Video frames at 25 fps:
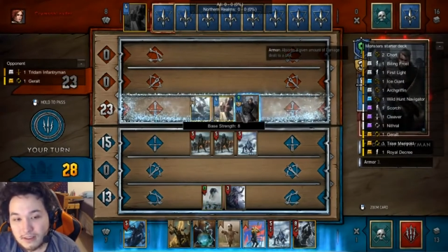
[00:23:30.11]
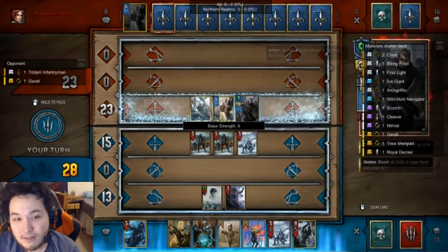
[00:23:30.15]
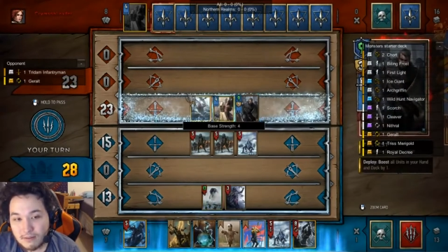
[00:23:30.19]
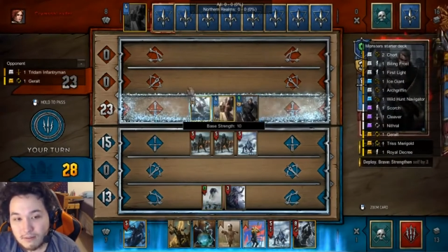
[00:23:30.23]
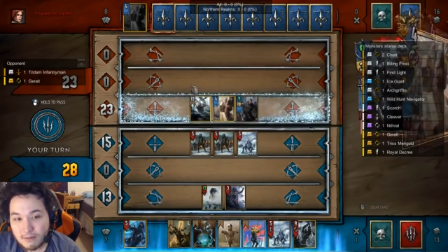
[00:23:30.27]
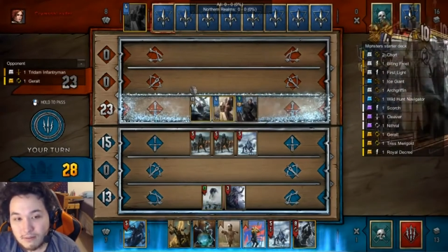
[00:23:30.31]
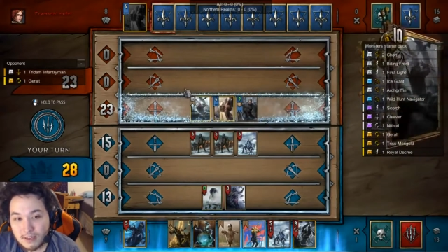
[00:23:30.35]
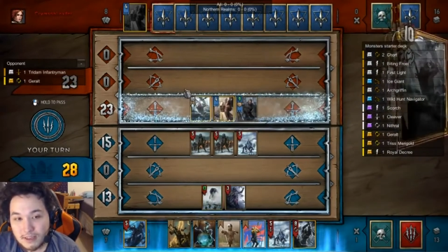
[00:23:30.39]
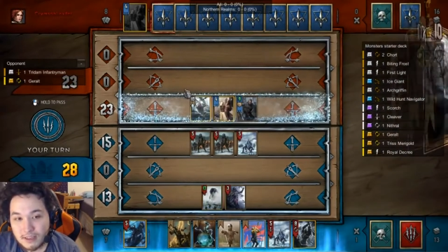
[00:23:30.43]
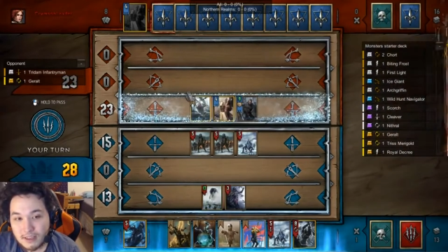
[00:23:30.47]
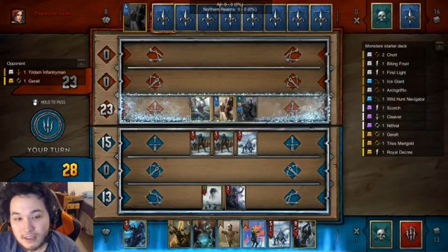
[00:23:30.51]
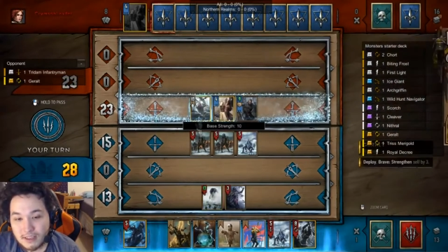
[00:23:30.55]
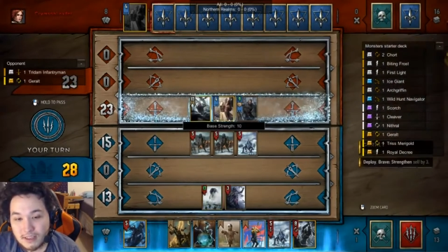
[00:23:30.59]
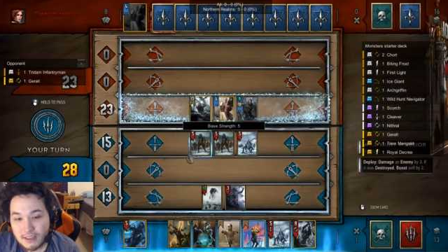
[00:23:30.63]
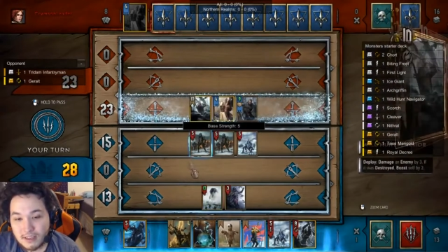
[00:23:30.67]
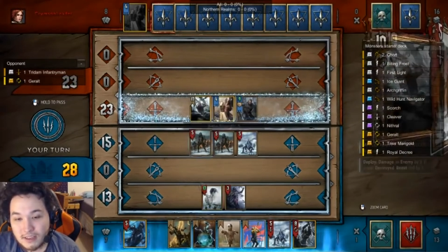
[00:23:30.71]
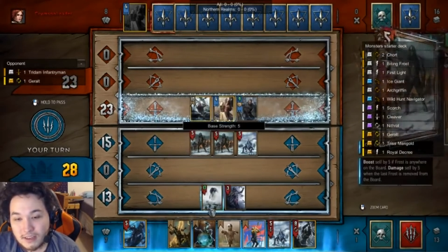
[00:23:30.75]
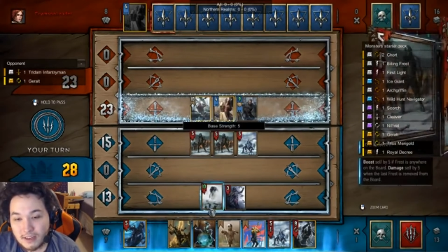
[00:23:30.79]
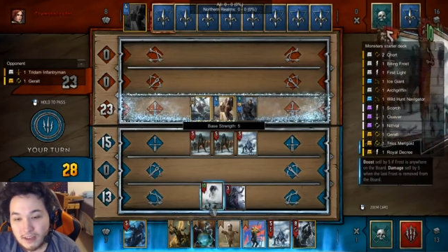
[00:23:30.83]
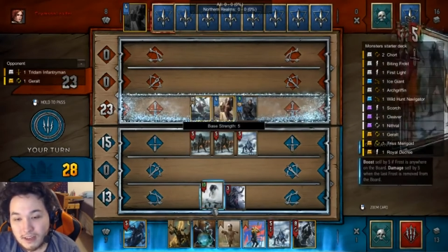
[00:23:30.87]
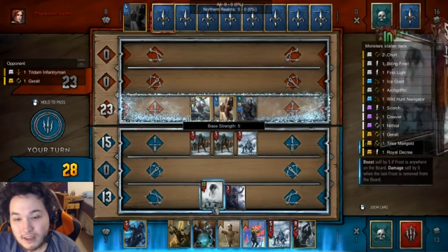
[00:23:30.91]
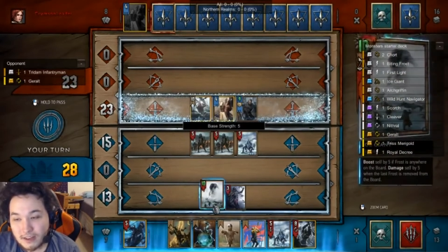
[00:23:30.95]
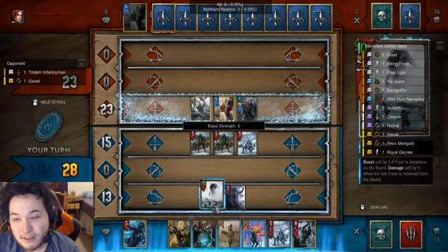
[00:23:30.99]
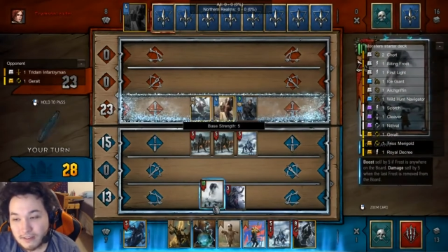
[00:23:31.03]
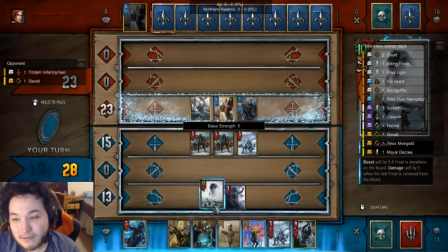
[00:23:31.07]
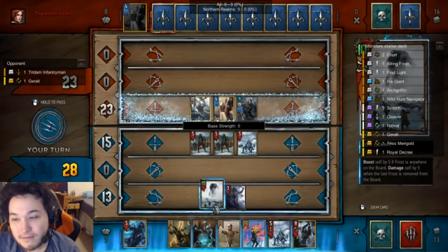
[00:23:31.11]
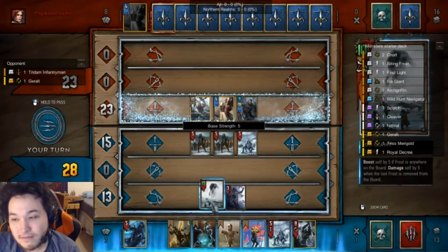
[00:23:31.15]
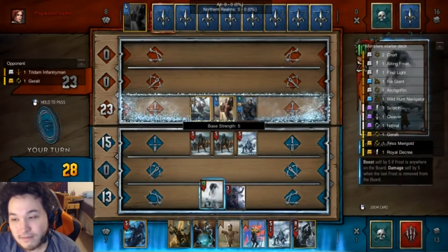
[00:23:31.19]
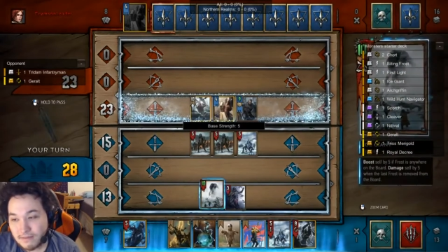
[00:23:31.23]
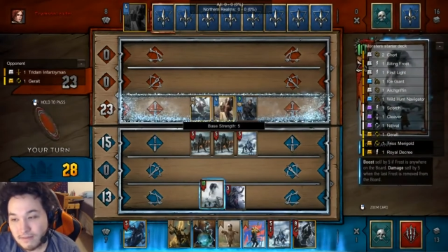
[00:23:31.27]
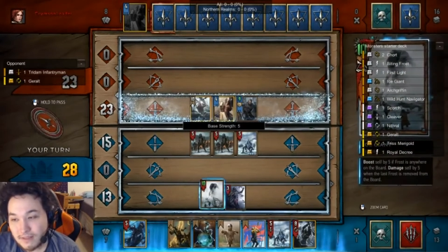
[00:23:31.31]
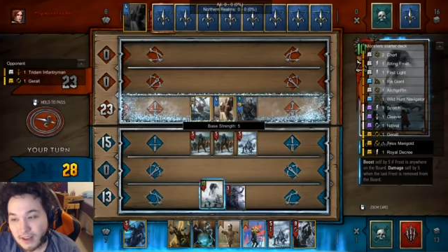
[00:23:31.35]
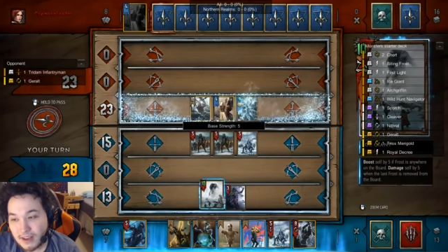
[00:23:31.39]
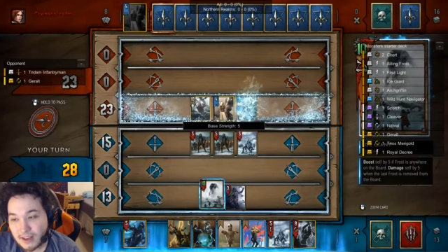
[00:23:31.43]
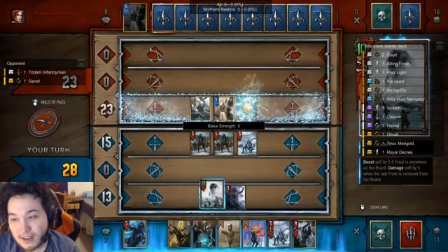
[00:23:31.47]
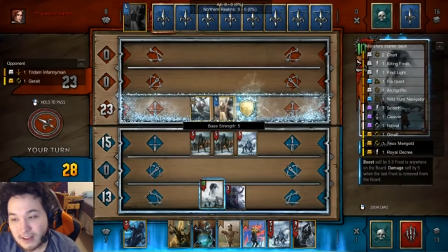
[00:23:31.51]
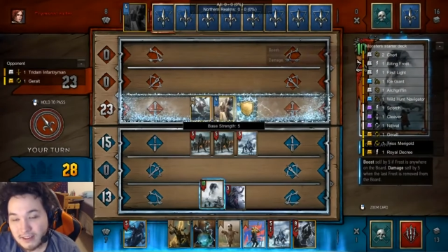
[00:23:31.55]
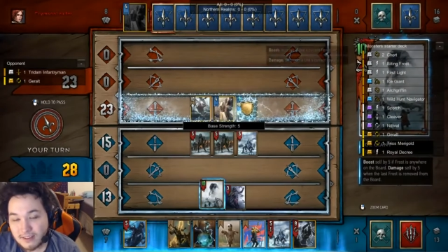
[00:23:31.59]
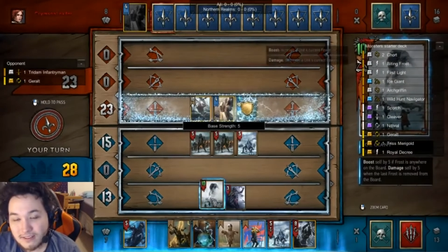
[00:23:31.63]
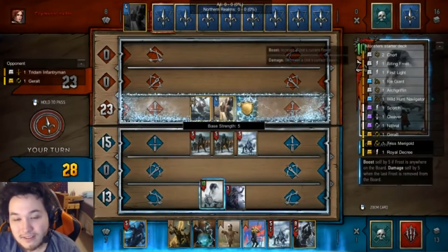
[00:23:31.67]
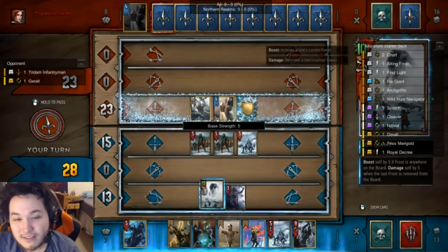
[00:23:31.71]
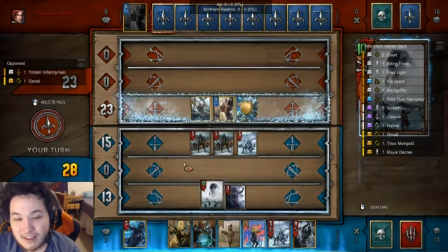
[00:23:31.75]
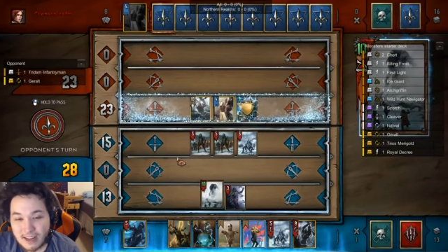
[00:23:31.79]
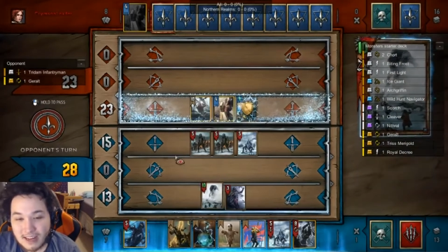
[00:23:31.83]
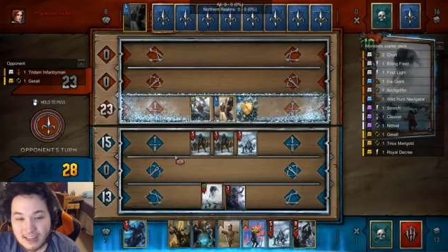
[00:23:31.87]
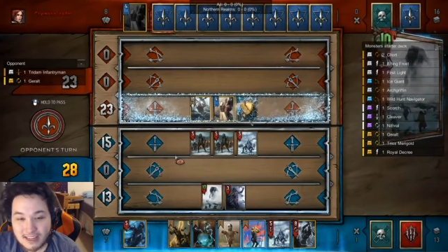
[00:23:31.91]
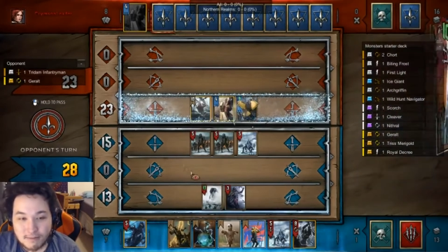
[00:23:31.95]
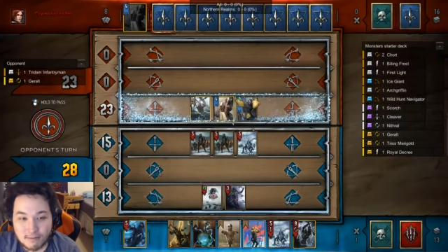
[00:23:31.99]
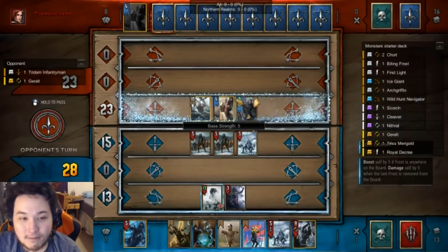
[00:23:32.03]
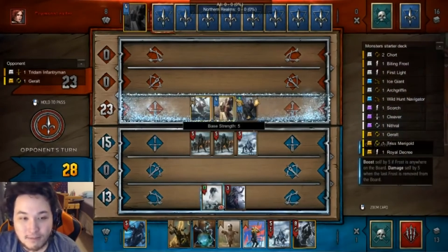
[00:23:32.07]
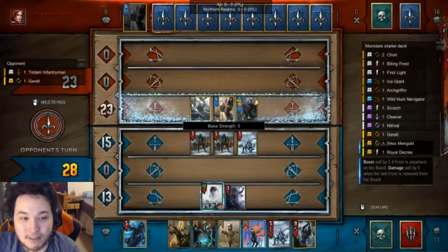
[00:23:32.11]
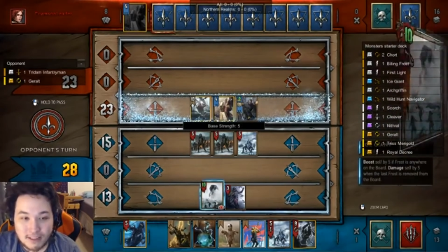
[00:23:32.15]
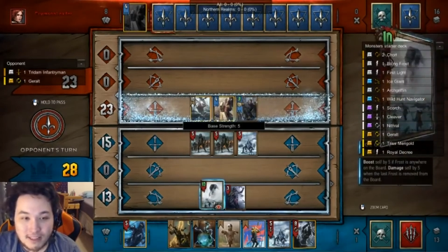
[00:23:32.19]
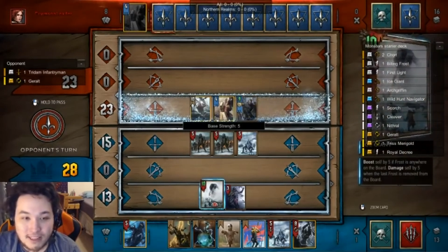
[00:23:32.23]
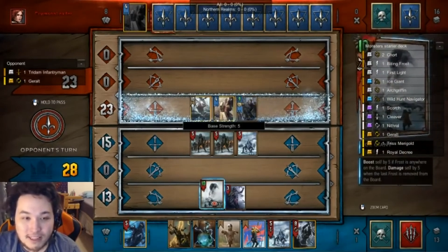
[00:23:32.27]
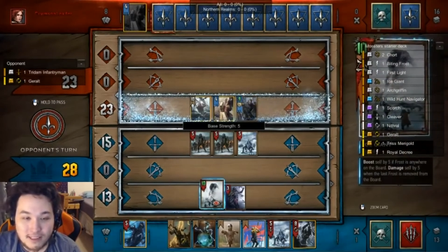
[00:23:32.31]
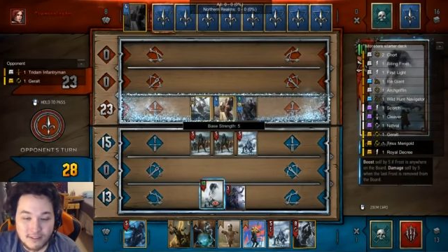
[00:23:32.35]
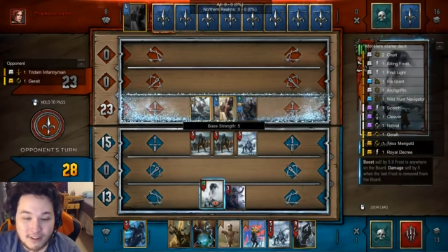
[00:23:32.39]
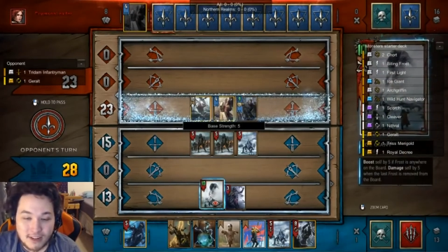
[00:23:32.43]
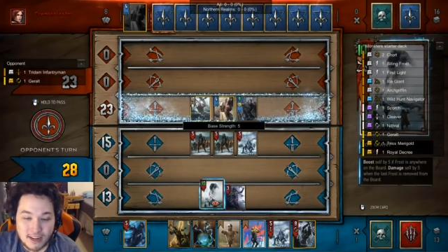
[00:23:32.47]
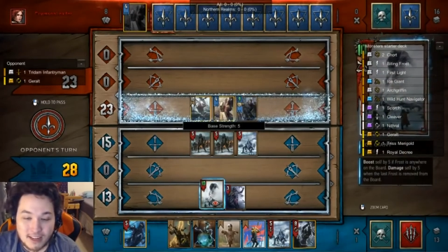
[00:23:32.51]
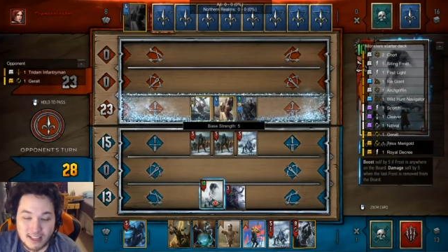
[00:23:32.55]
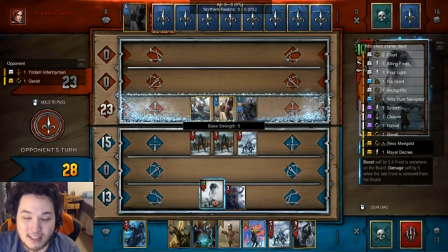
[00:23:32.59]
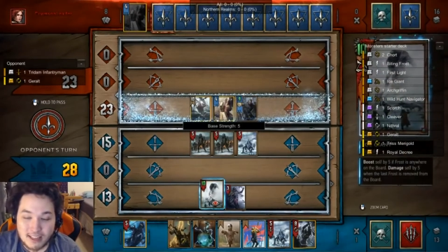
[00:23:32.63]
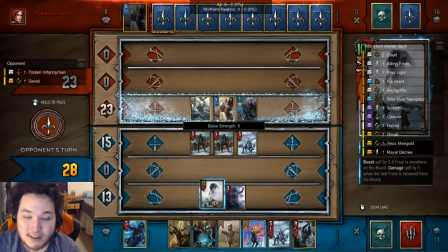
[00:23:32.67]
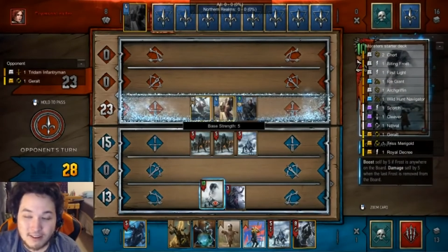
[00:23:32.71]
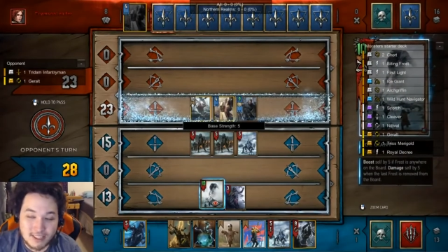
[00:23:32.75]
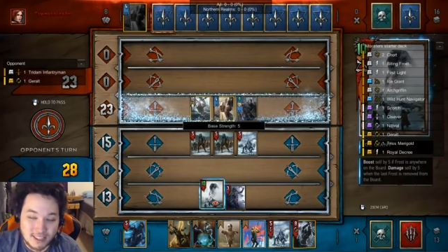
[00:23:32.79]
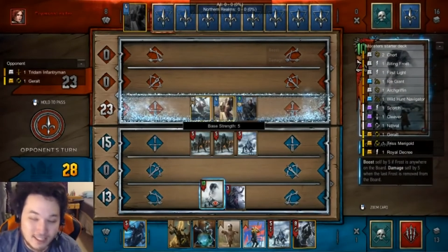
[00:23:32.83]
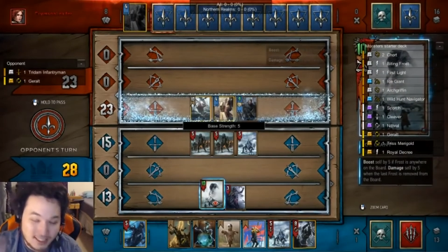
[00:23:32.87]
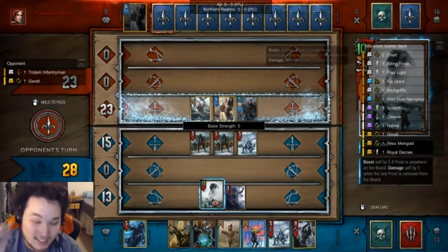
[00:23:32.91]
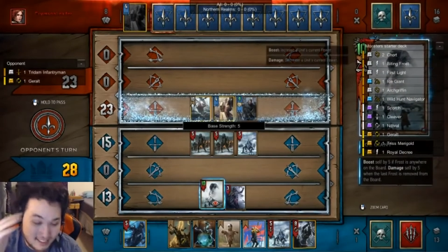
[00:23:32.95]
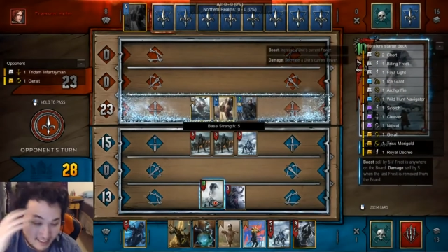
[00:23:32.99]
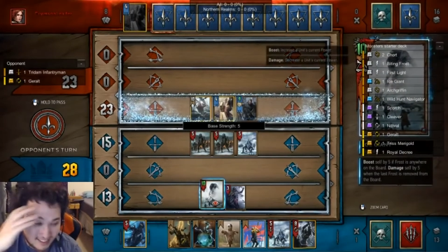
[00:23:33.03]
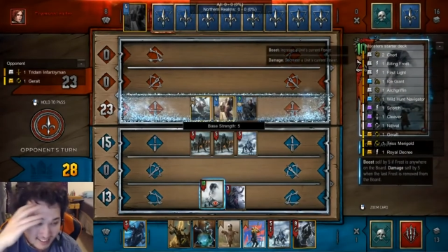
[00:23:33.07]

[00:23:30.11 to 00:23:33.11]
I completely forgot. That was a...